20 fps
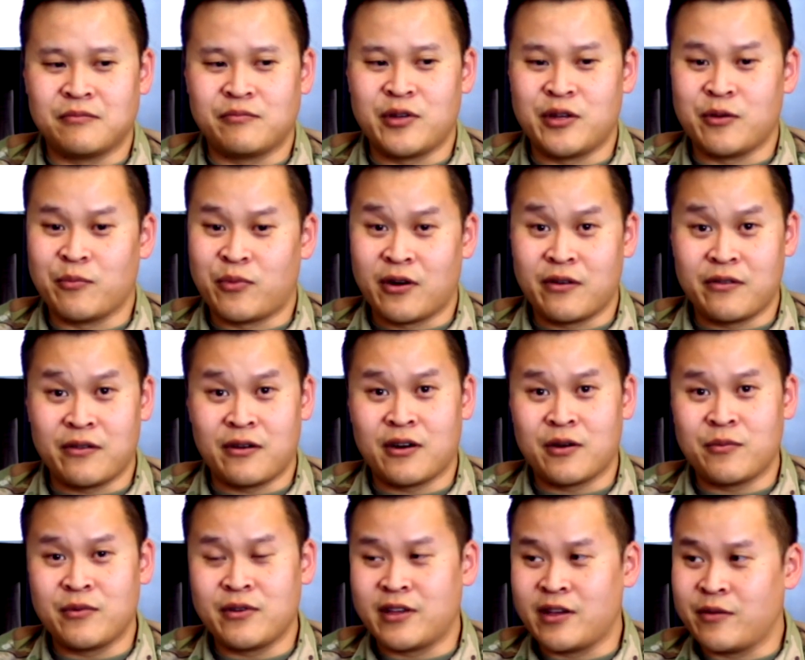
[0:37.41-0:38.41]
being part of the
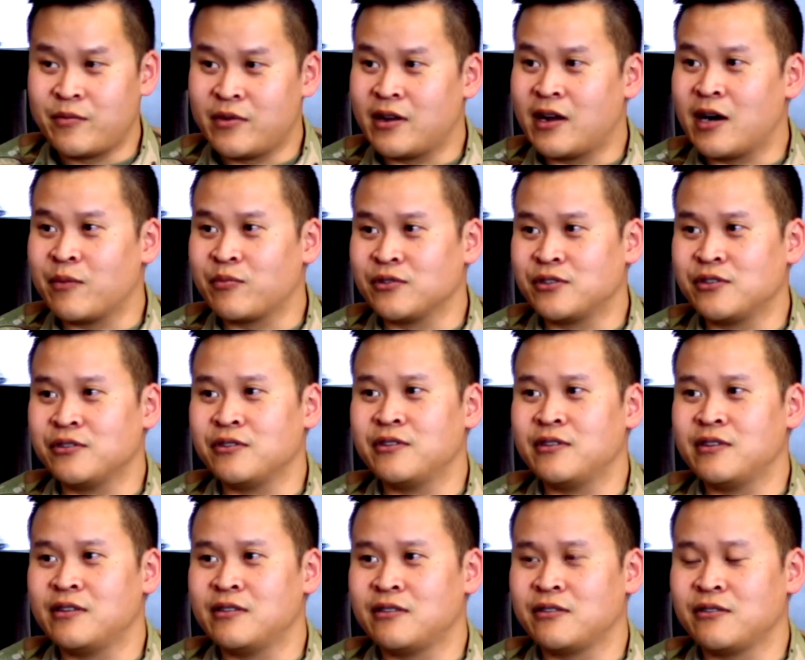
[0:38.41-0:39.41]
Army gave me an
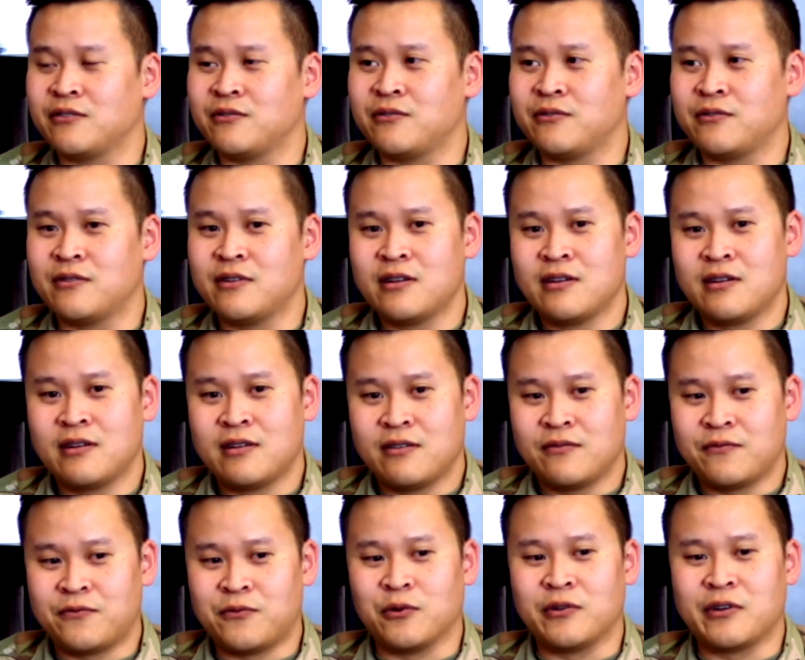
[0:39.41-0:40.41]
opportunity to
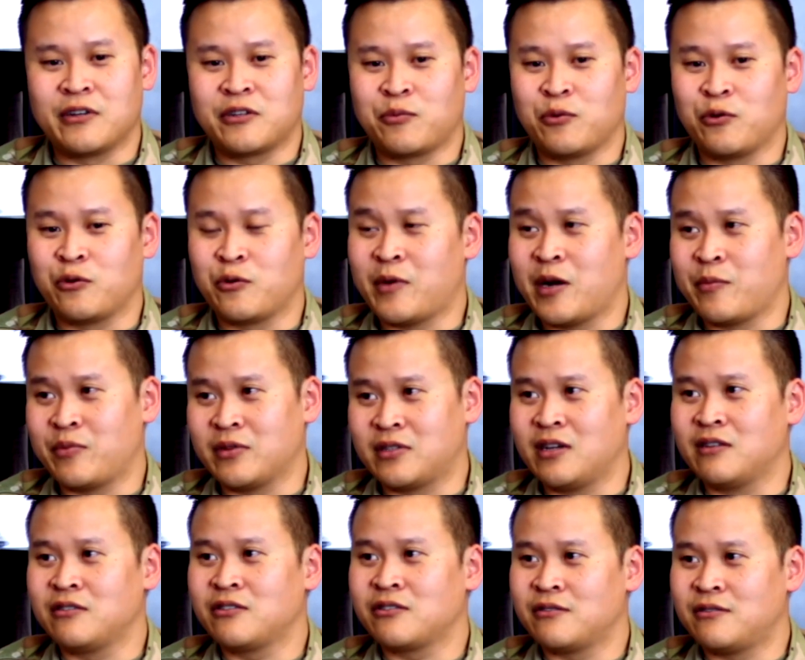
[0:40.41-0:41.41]
fully explore my
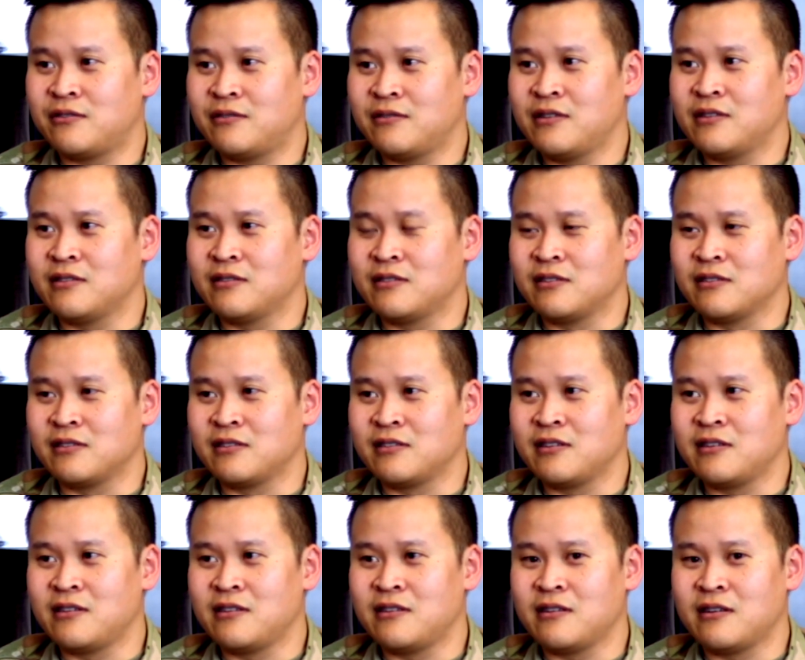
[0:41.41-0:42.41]
potential and to
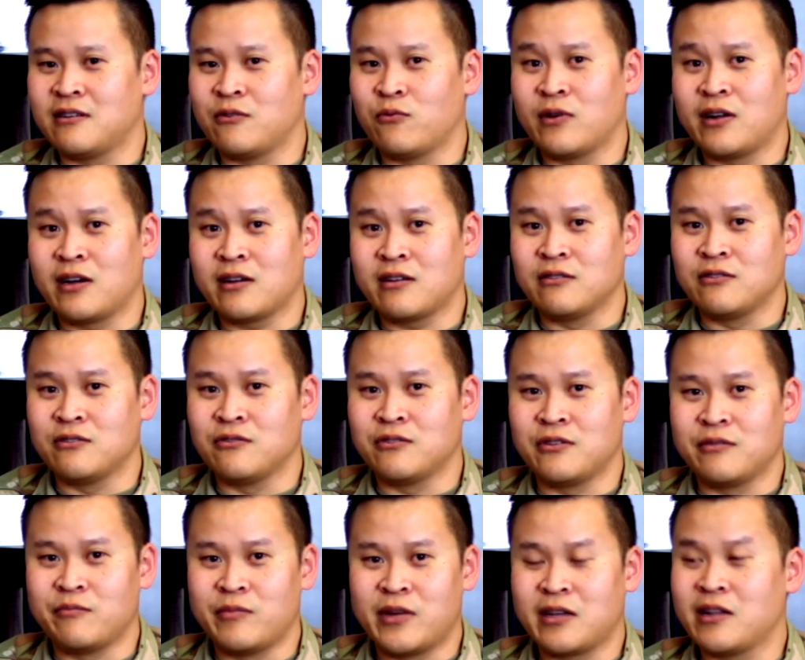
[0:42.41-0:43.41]
see what I can do
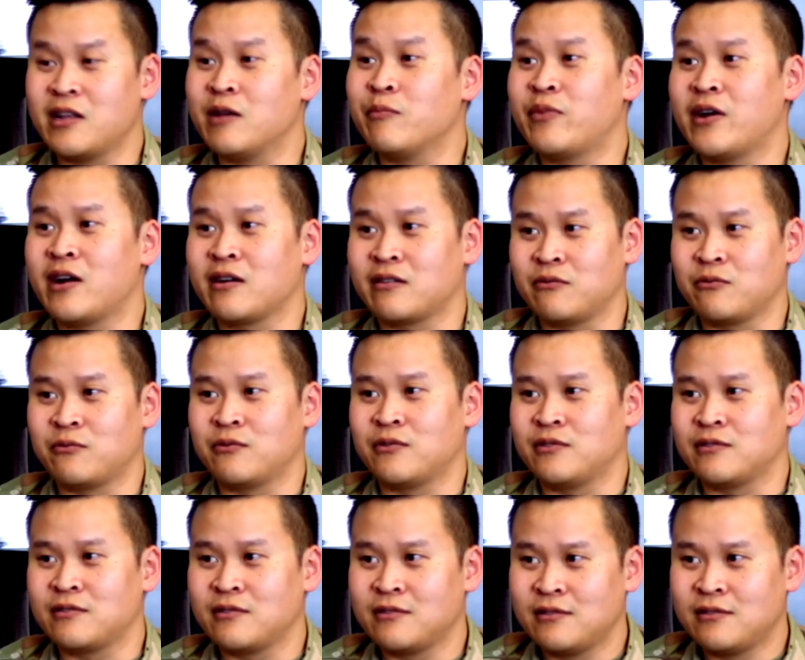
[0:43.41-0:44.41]
to make an impact in the
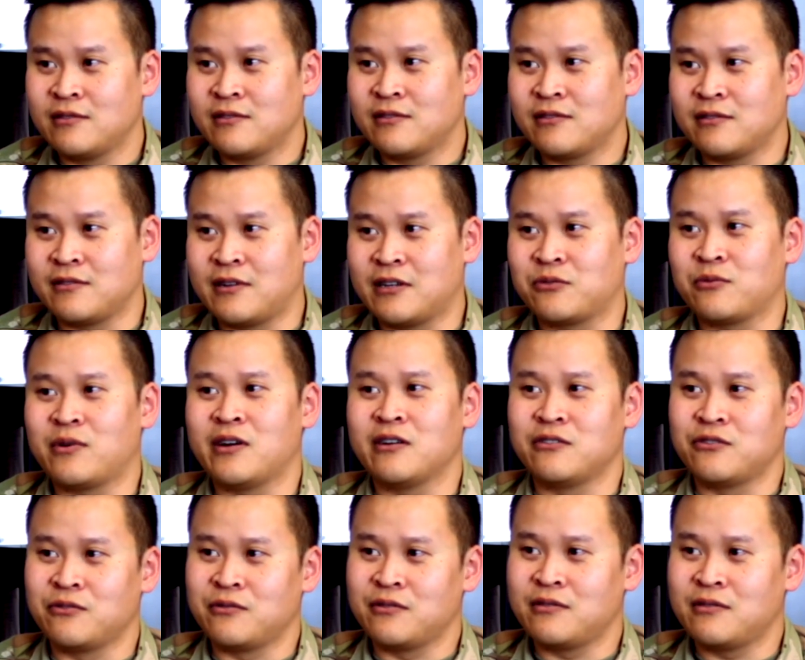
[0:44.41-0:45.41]
world. So that's why
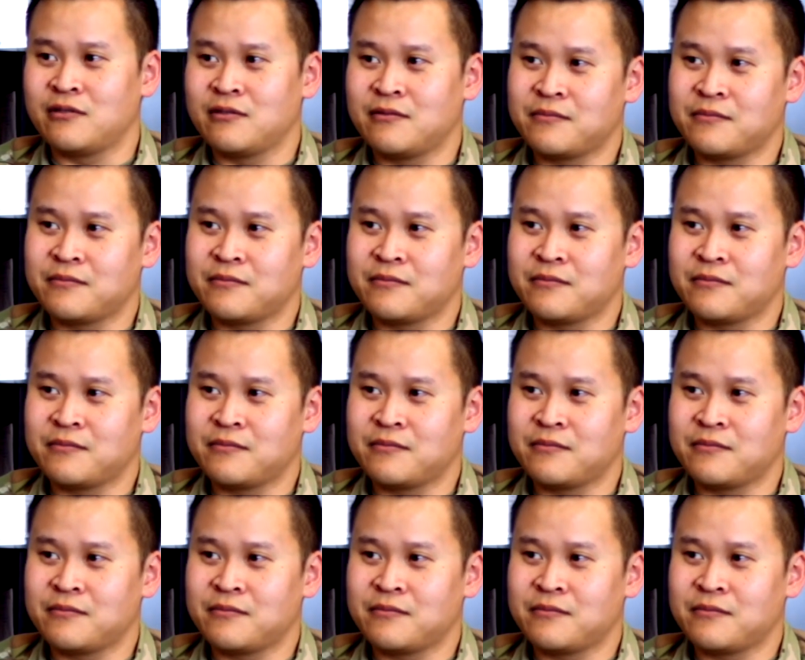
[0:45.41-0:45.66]
I joined.